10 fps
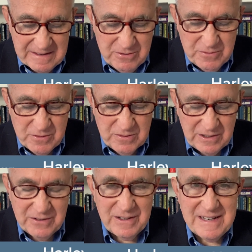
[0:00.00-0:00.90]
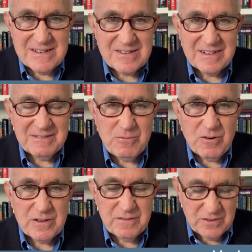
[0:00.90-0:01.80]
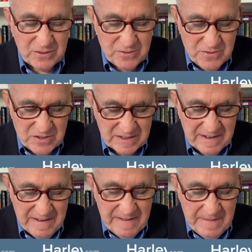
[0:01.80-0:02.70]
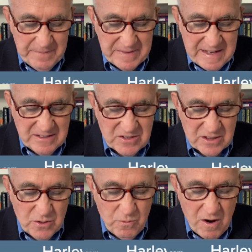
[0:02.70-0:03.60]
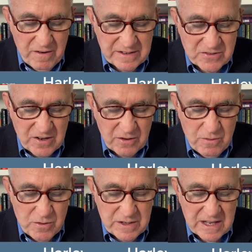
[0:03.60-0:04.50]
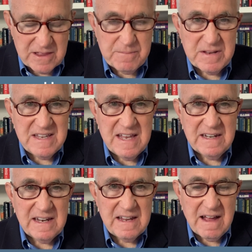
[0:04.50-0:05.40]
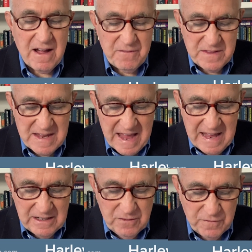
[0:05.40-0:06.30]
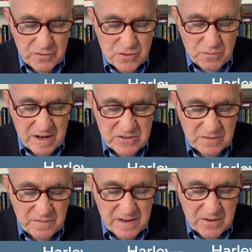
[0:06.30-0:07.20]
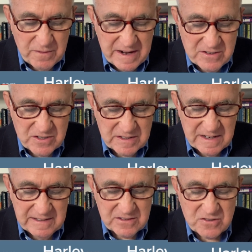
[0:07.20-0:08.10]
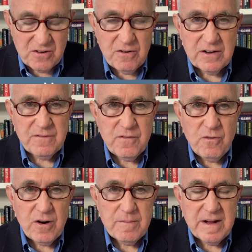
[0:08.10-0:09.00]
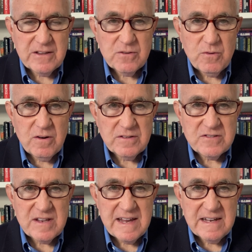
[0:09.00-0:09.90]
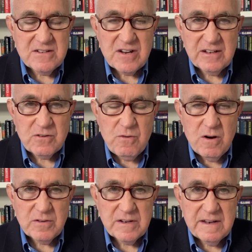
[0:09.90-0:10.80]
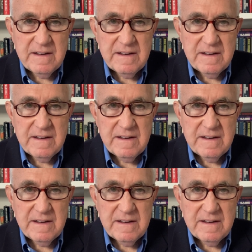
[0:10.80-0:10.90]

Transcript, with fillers: who, who, clearly is in a world of delusion, he said the warrants are, quote, the beginning of the end for the Russian Federation in its current form on the world stage, unquote.